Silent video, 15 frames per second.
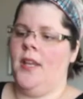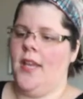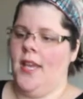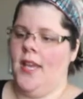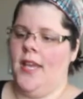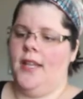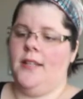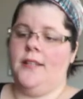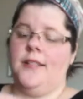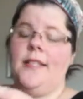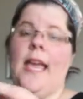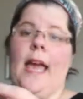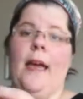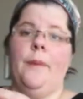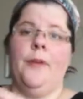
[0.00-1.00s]
and
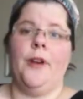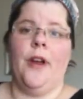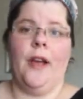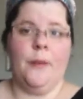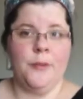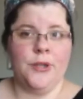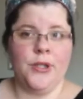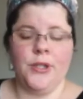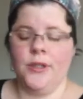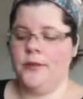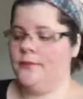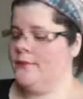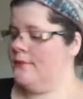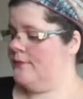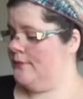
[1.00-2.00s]
tabs are optional.